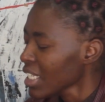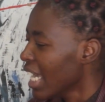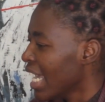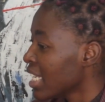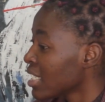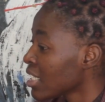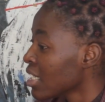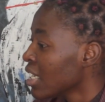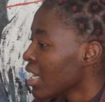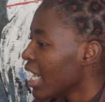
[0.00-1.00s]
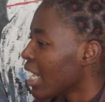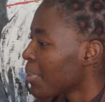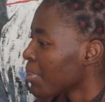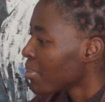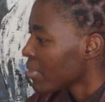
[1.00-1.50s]
and
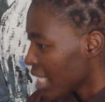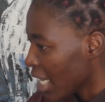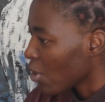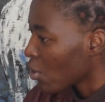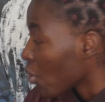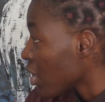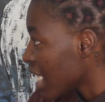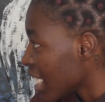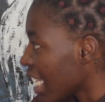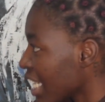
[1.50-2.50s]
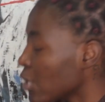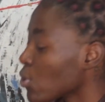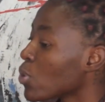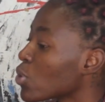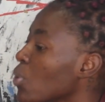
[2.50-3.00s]
now Nkosazana is
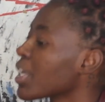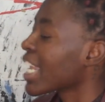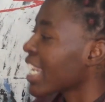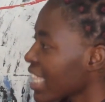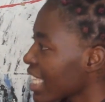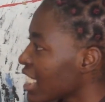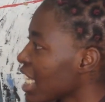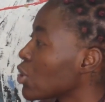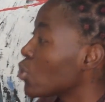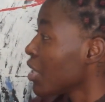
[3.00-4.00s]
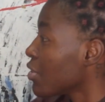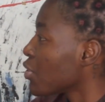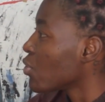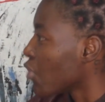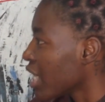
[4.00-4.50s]
also getting the chance to
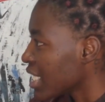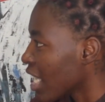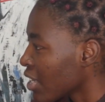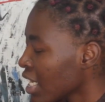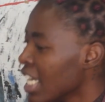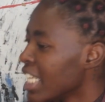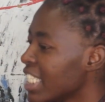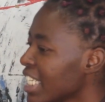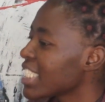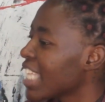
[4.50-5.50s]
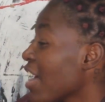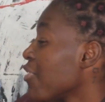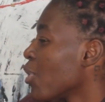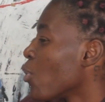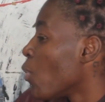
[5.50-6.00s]
even voice out. Just
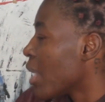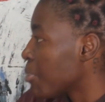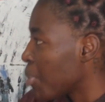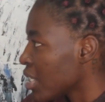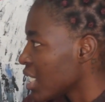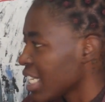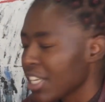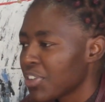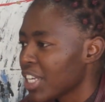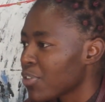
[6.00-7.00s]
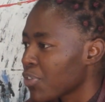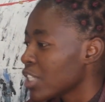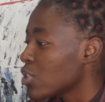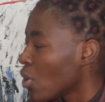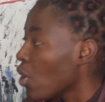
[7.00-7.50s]
having one person, even if
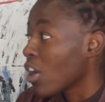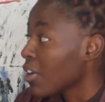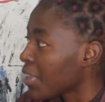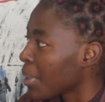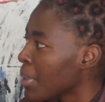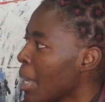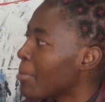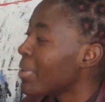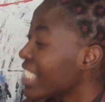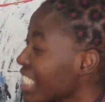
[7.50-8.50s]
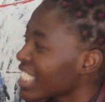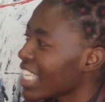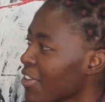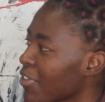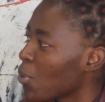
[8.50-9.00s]
it's not all of them, but just
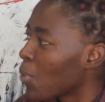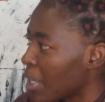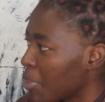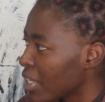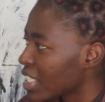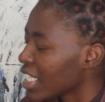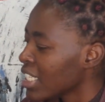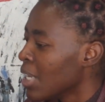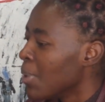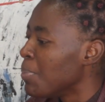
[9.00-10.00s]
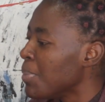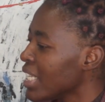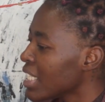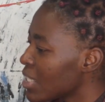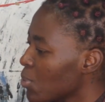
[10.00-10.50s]
having one person
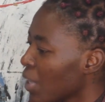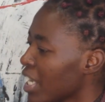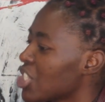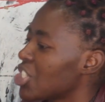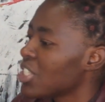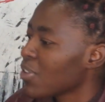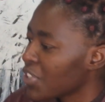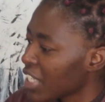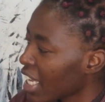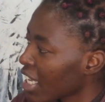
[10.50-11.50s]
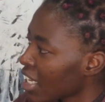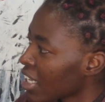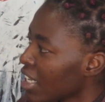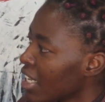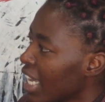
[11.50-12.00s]
means we are shifting
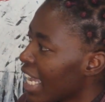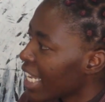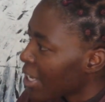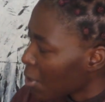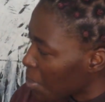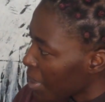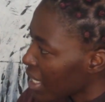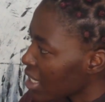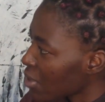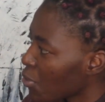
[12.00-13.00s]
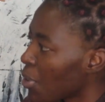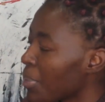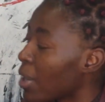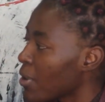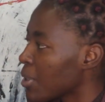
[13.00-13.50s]
a little bit from
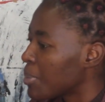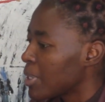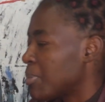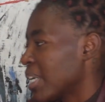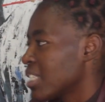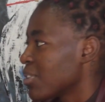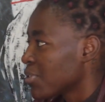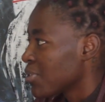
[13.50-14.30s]
our perspective.